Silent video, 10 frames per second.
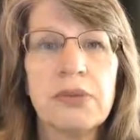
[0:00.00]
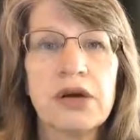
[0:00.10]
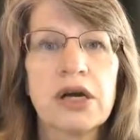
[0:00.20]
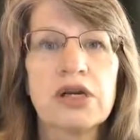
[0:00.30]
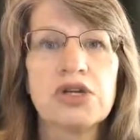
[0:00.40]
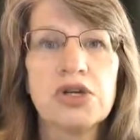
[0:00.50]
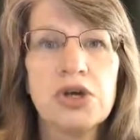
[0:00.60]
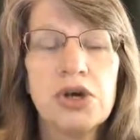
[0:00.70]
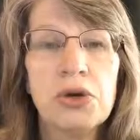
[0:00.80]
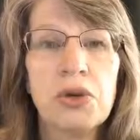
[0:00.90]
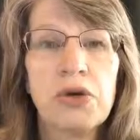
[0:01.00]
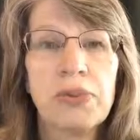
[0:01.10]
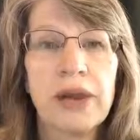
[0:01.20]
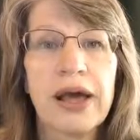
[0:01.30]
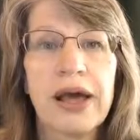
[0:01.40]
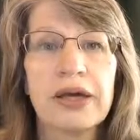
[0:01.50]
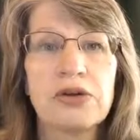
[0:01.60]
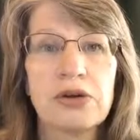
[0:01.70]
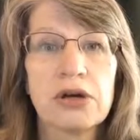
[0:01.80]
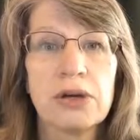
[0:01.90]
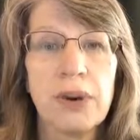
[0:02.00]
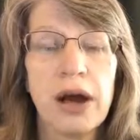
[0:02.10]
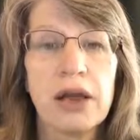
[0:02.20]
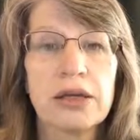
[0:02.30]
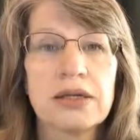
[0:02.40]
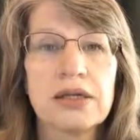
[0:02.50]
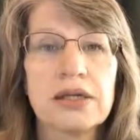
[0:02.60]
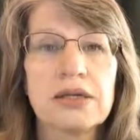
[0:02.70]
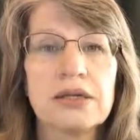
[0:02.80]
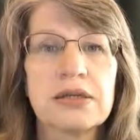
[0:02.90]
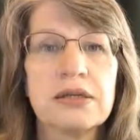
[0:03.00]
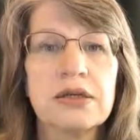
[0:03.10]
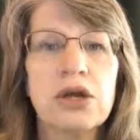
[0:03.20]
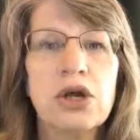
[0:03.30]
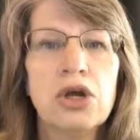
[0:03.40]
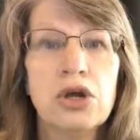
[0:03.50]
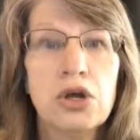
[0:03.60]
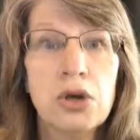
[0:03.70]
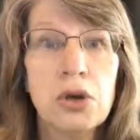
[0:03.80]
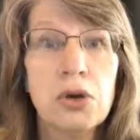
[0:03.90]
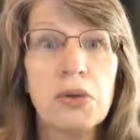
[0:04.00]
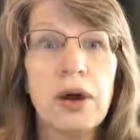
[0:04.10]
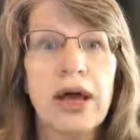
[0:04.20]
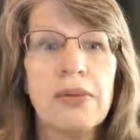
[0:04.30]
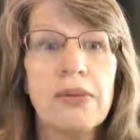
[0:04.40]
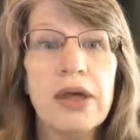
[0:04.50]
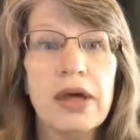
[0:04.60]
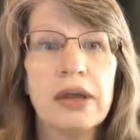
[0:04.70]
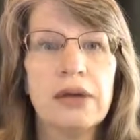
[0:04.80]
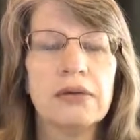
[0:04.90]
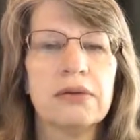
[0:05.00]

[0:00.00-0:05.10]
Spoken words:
because you are playing dirty politics. You and Mitt,